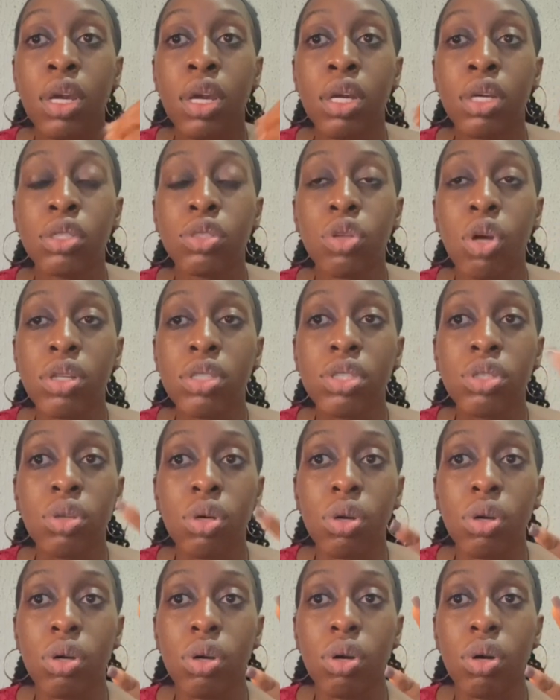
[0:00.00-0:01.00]
not
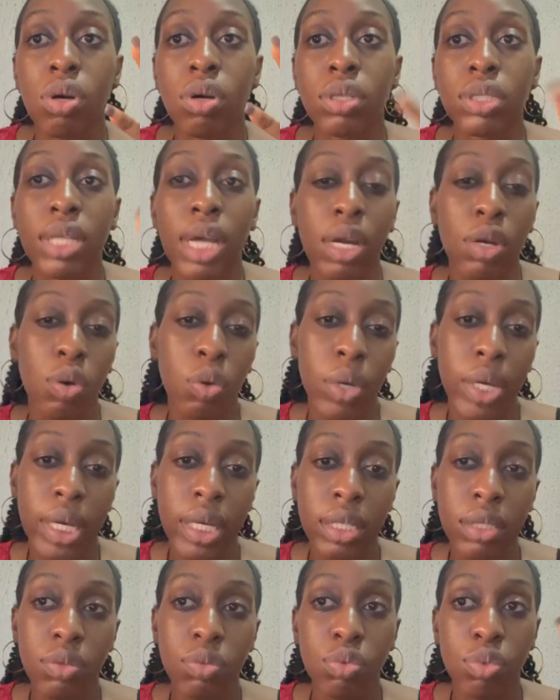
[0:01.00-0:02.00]

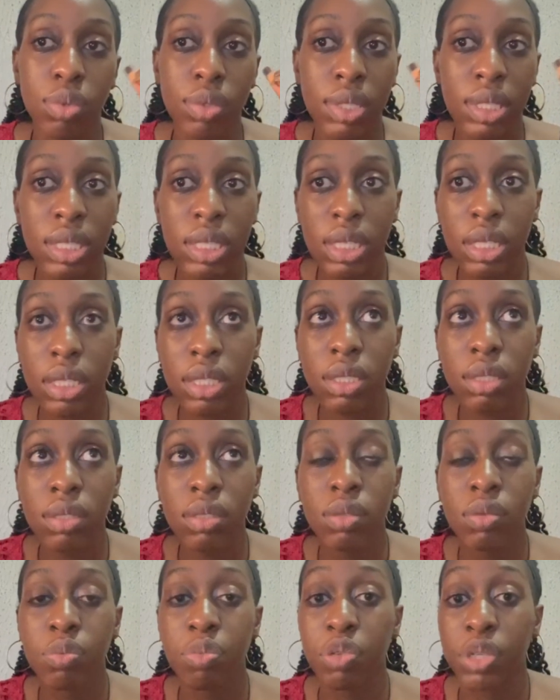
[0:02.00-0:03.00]
undergoing
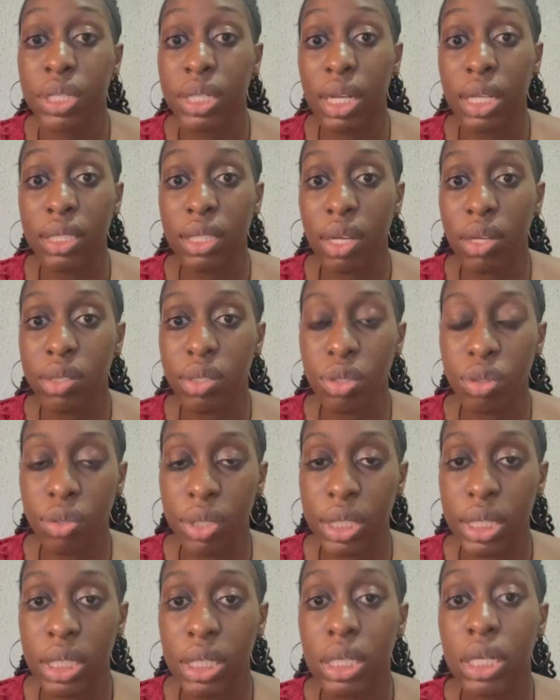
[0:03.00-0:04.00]
routine prenatal
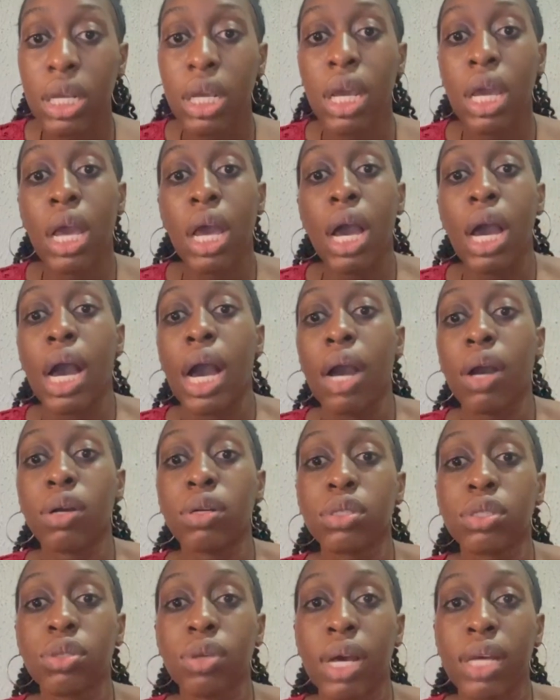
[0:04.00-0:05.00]
screening are
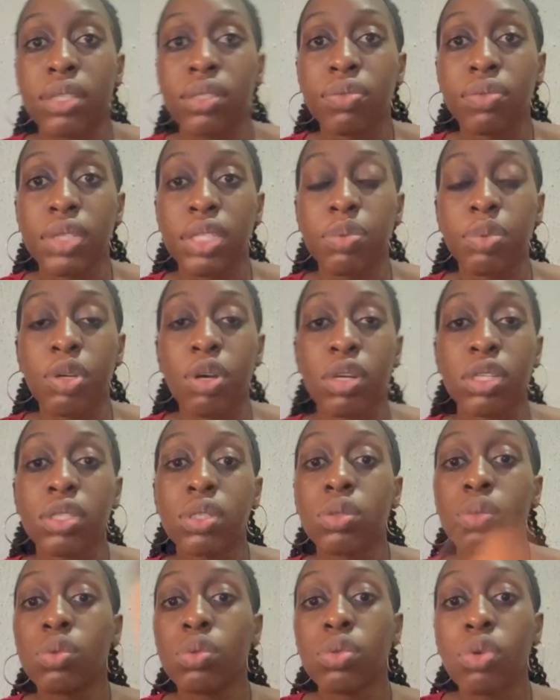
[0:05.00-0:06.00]
also at risk,
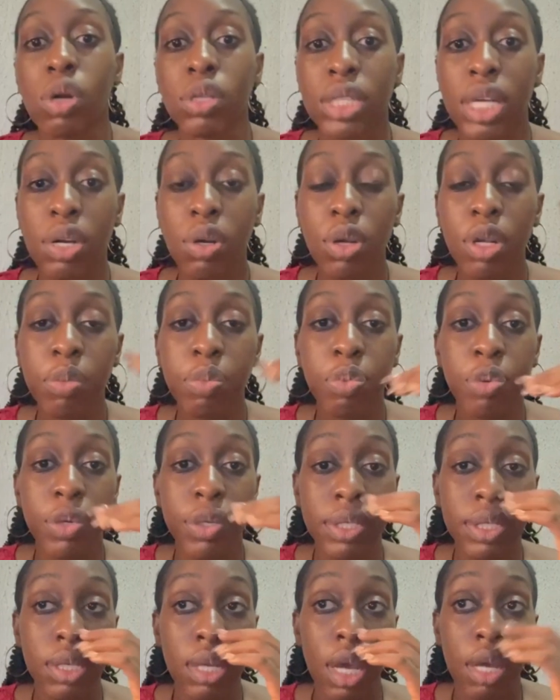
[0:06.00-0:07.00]
because undergoing
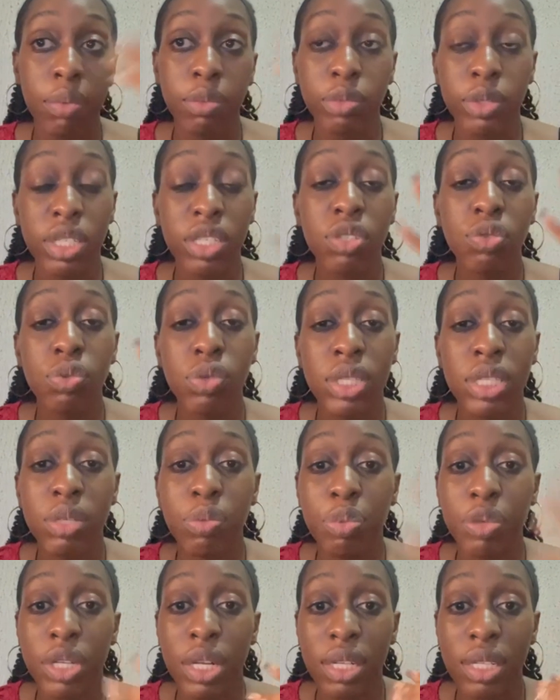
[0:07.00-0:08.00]
this routine
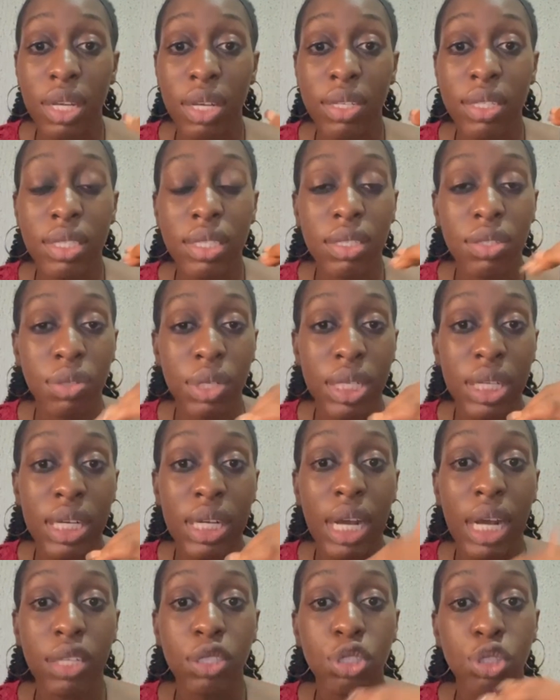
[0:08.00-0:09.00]
prenatal screening
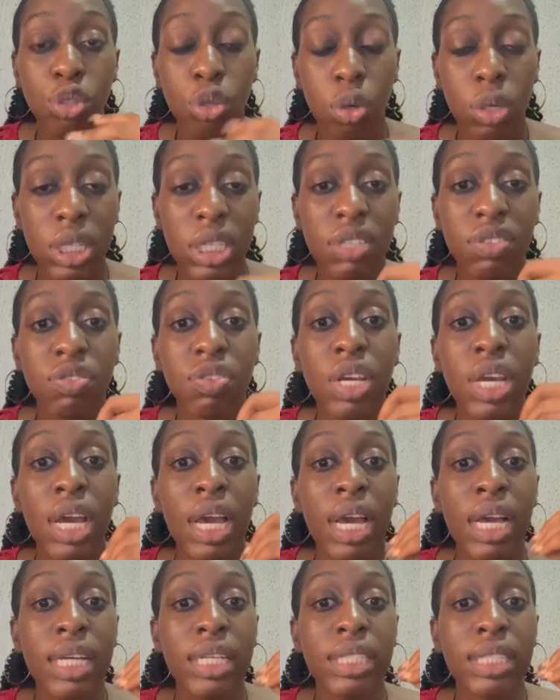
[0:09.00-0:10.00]
can show if
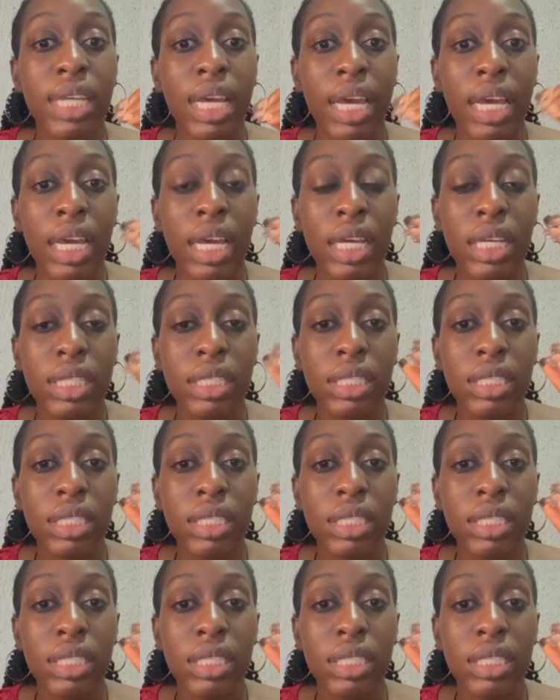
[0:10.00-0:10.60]
they